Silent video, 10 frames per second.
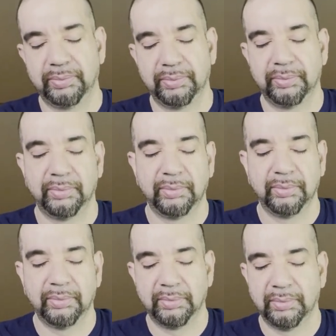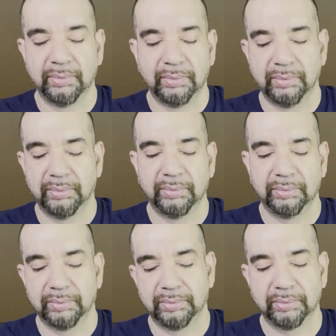
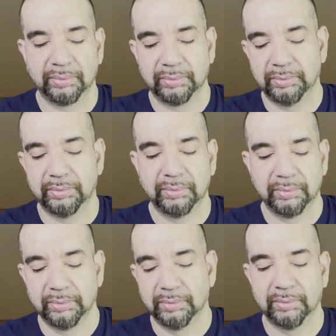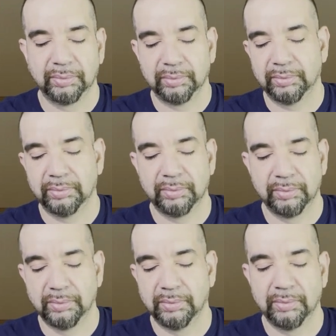
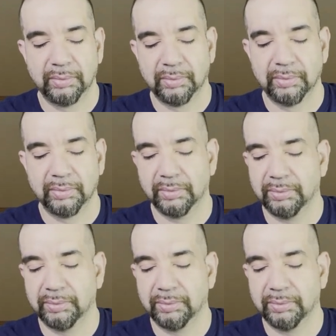(silence)